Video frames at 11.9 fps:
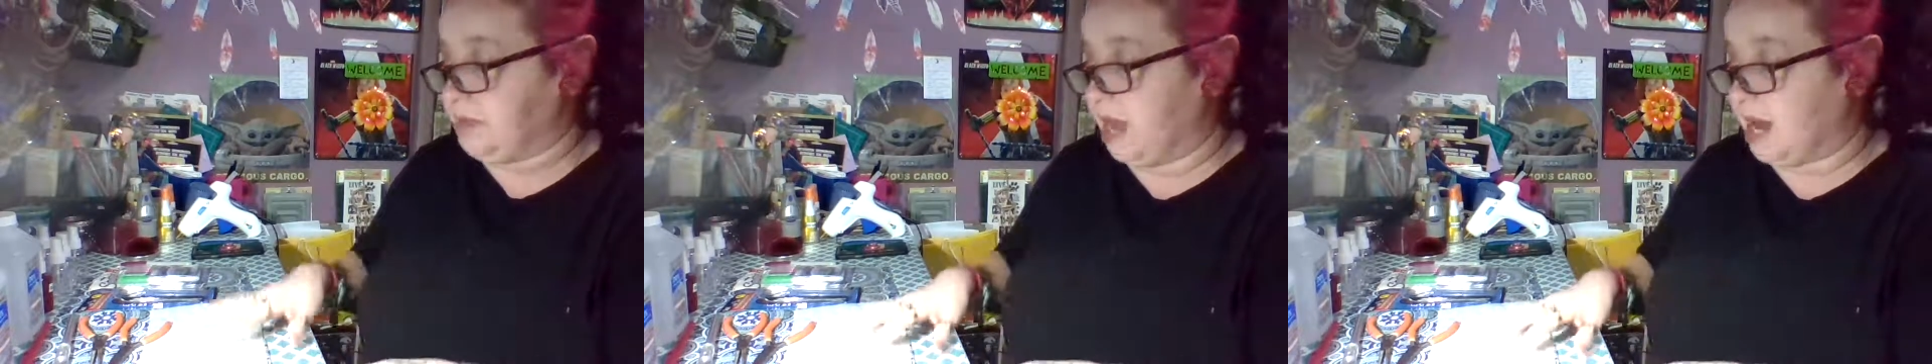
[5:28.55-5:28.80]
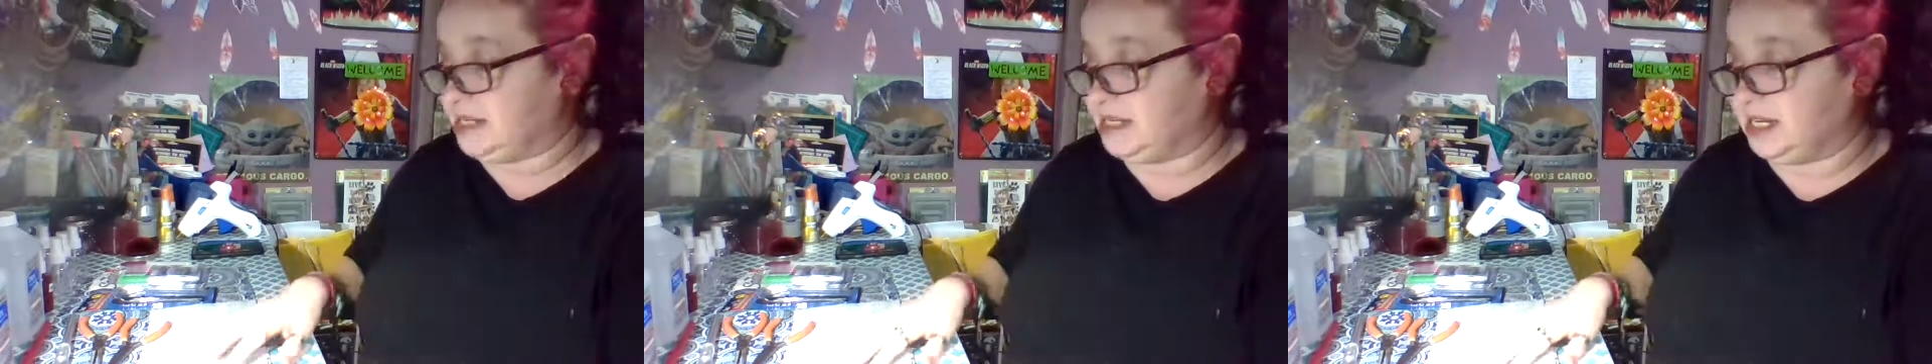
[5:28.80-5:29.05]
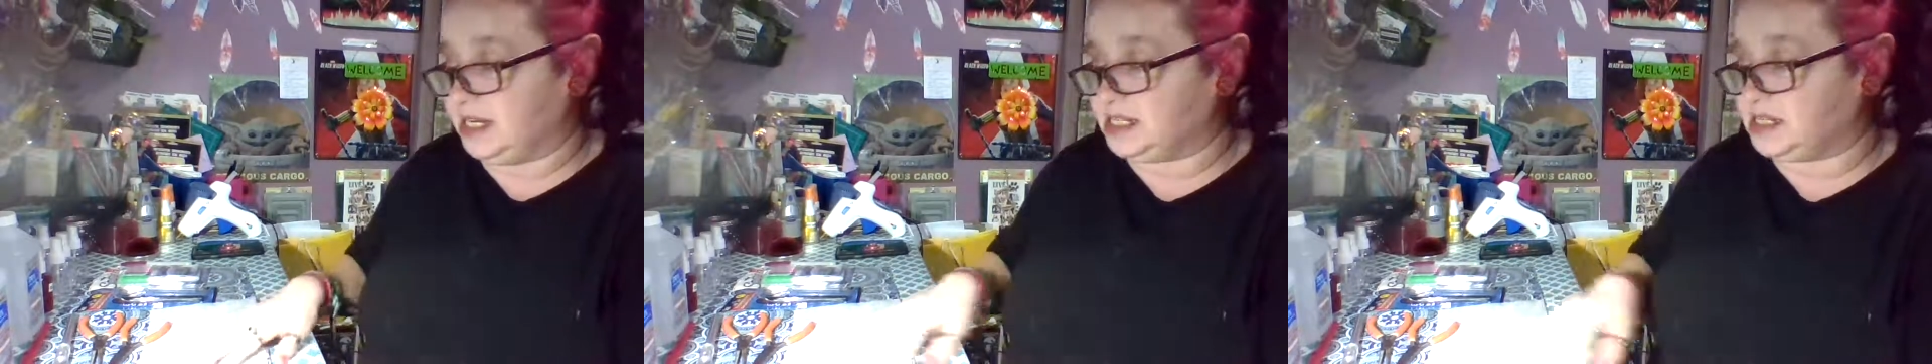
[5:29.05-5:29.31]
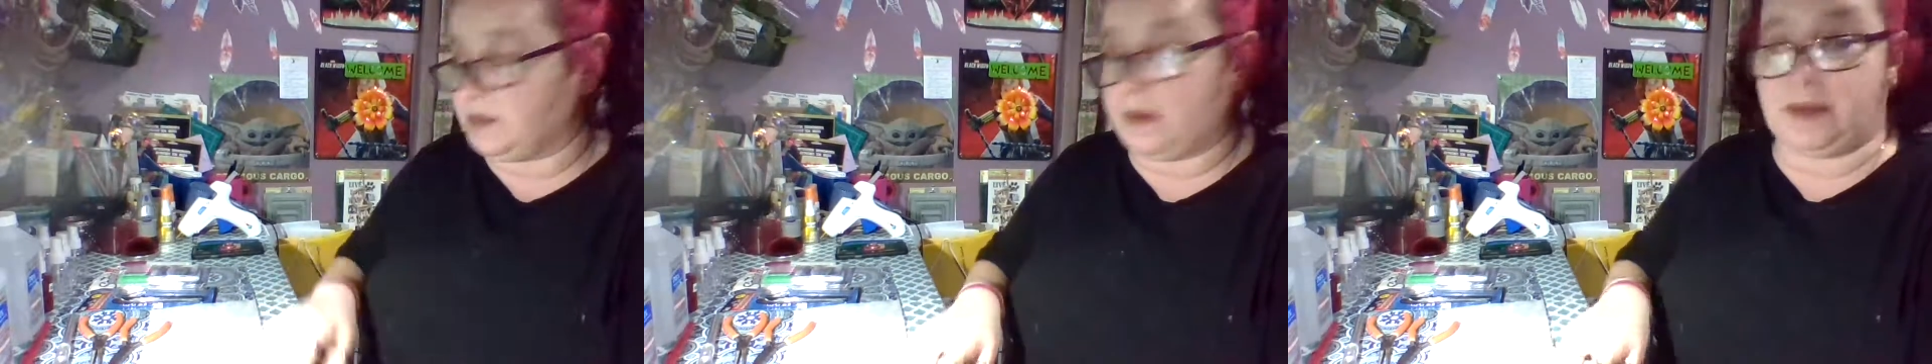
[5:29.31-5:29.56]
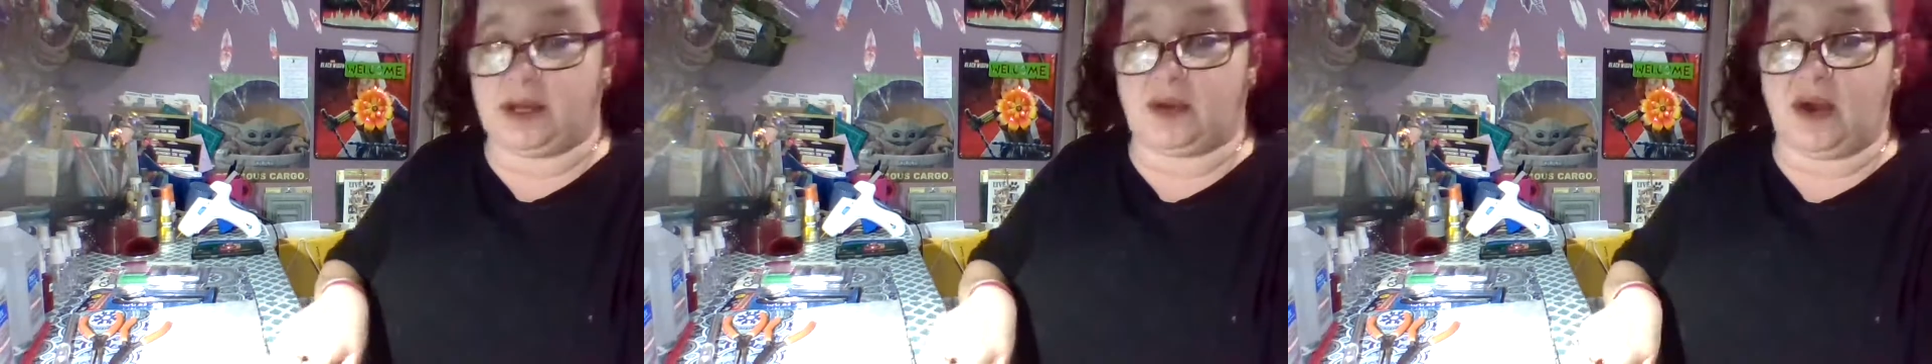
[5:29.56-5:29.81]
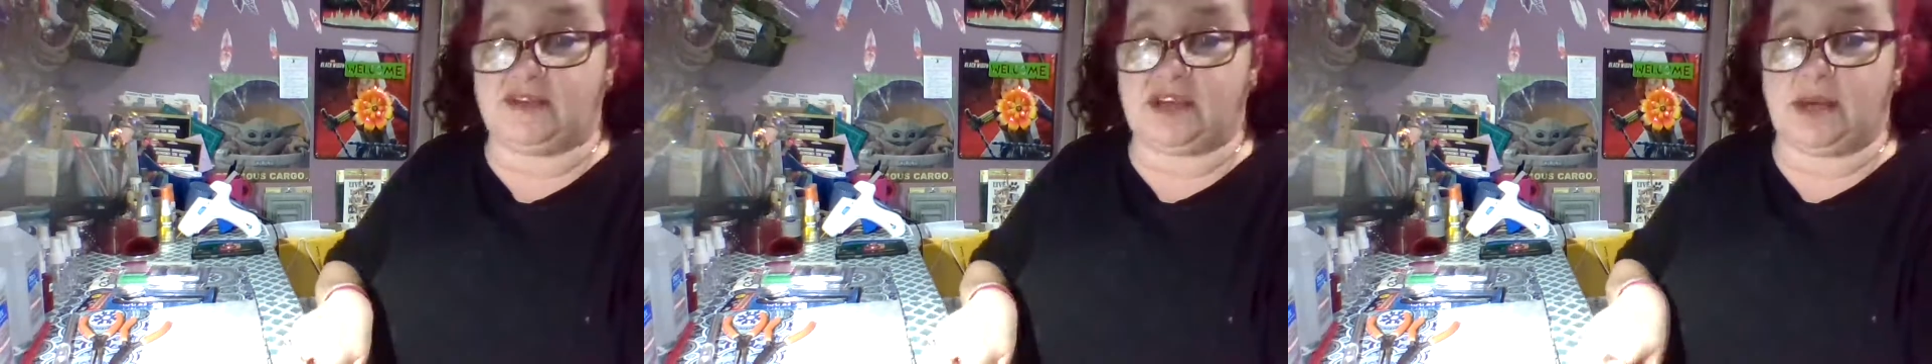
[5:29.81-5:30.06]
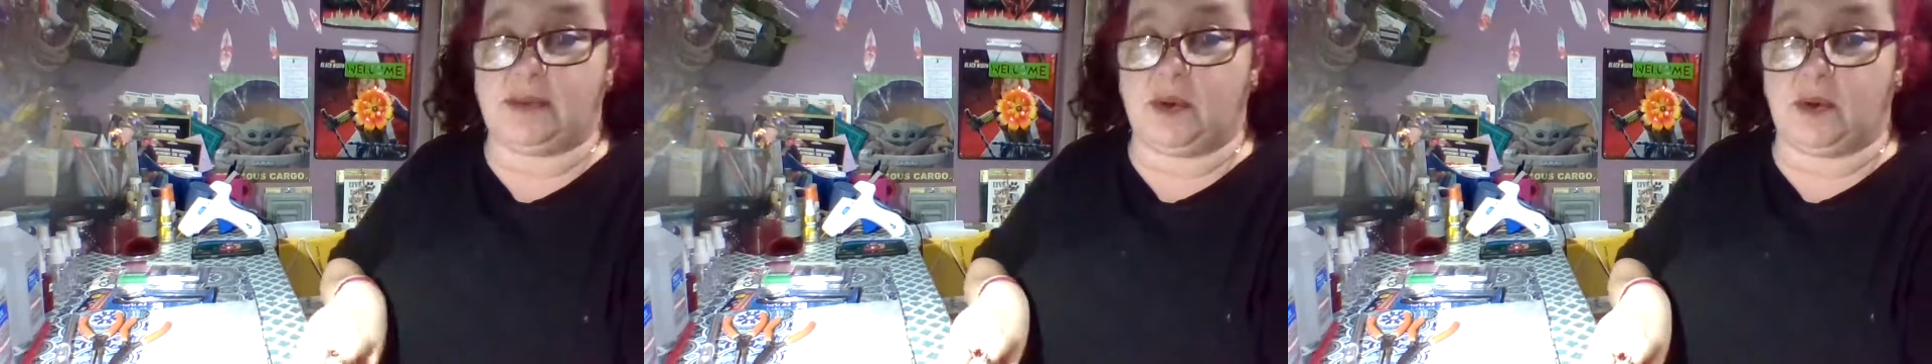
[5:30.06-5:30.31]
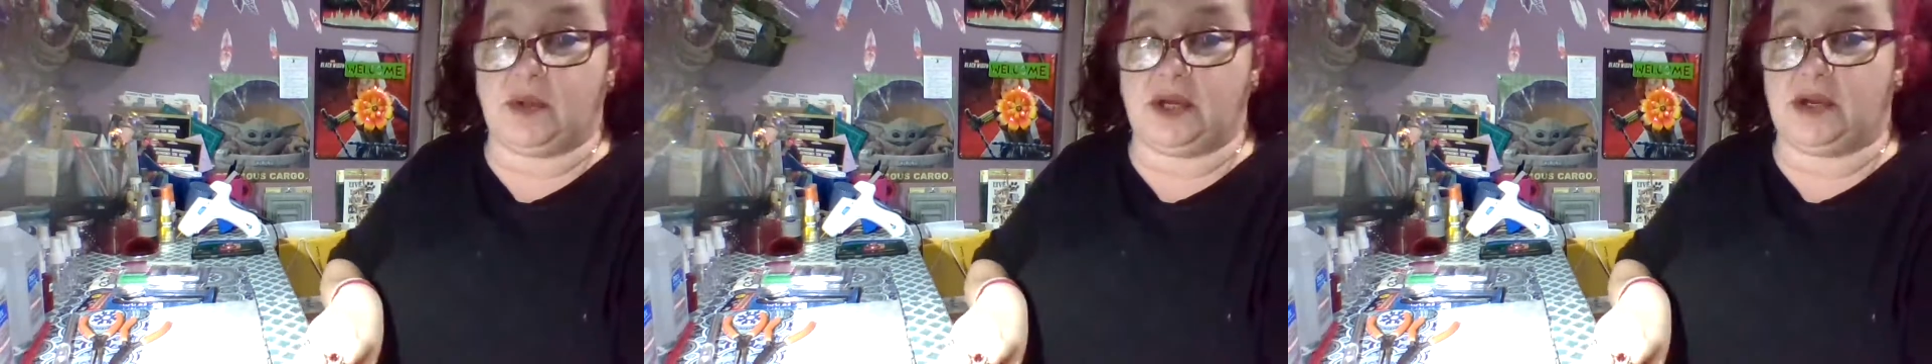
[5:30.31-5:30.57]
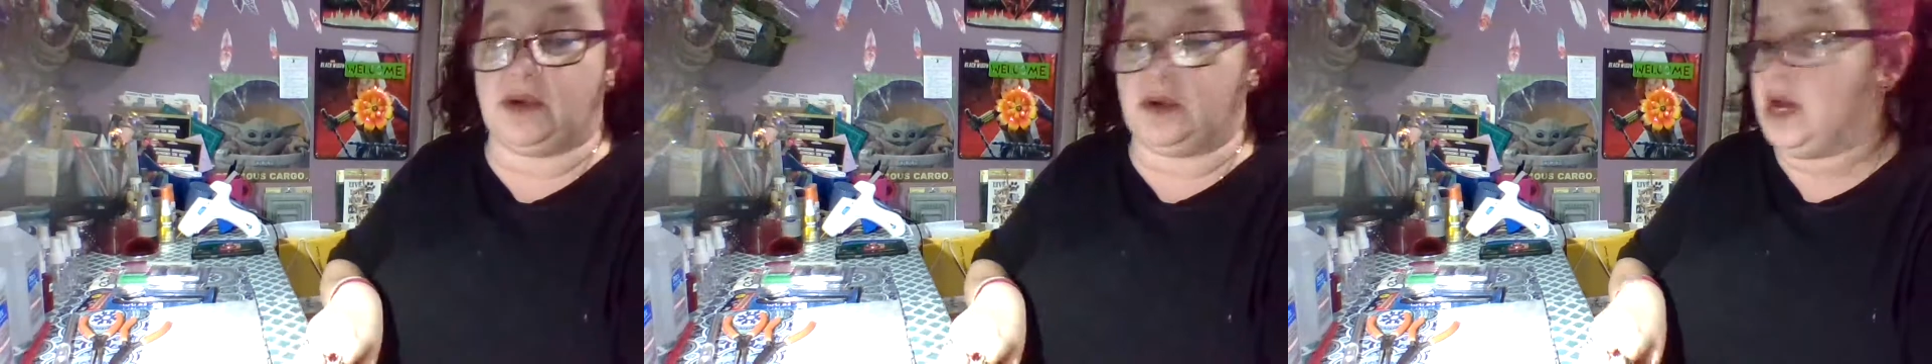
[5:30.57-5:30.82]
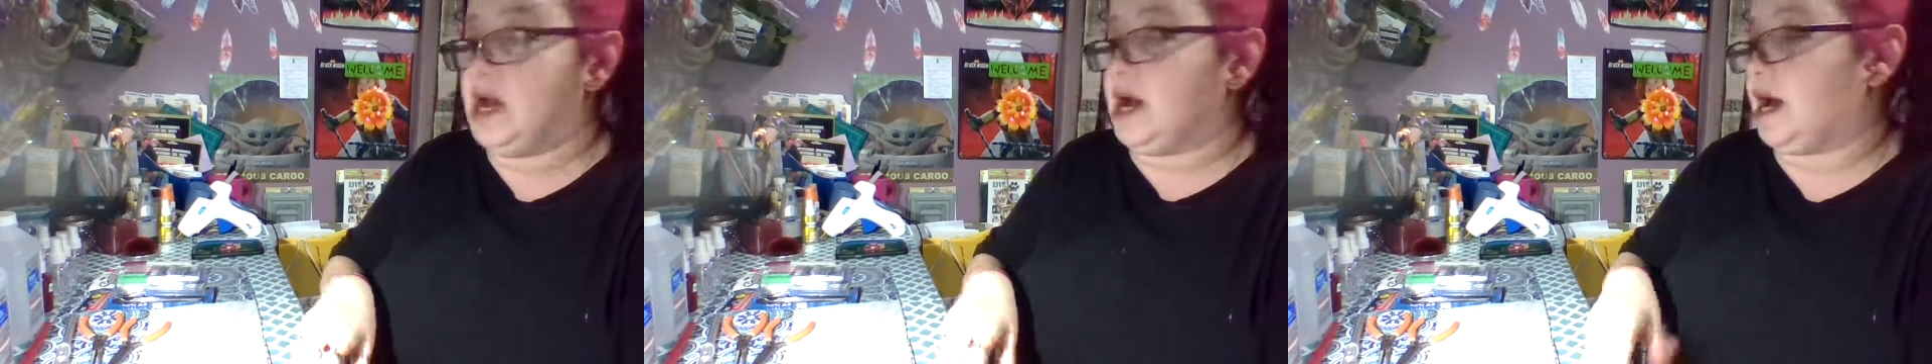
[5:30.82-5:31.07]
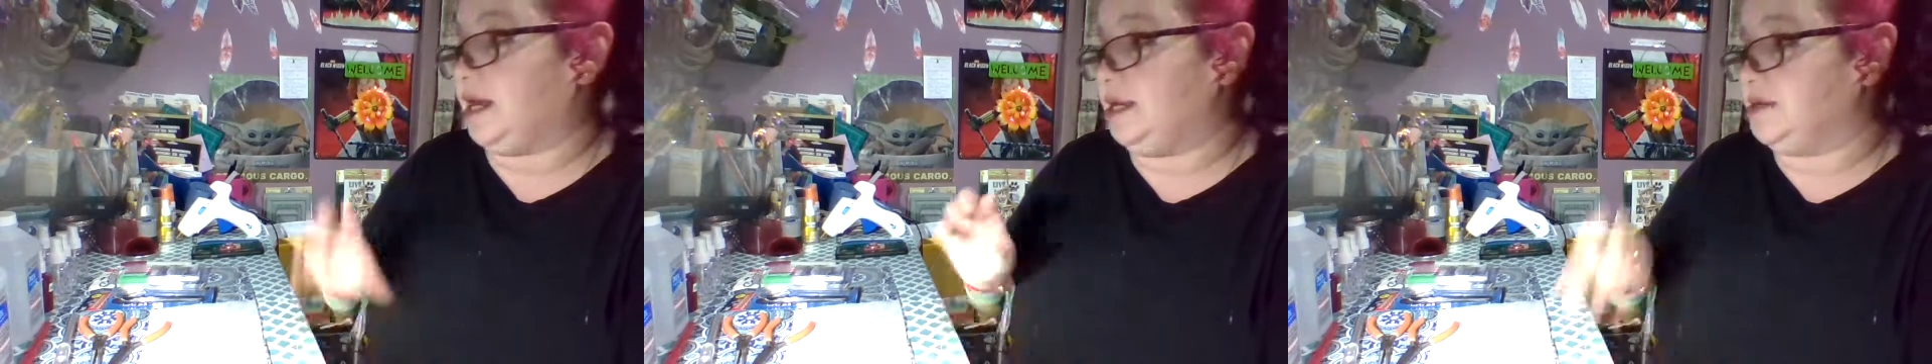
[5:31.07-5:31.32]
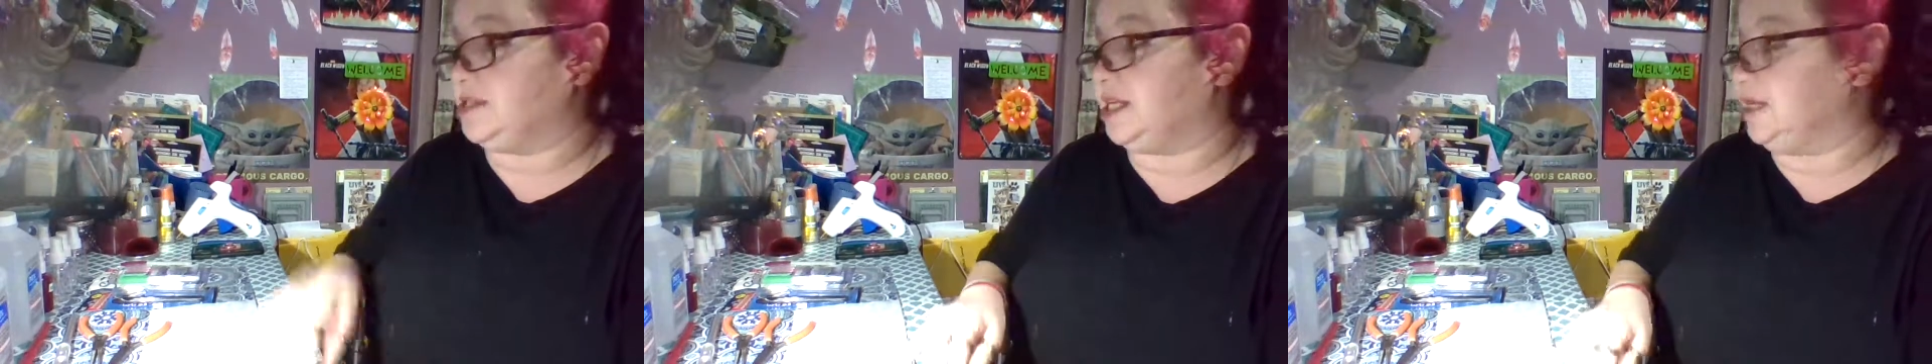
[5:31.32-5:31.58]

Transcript: I did get some on my craft table earlier. I used a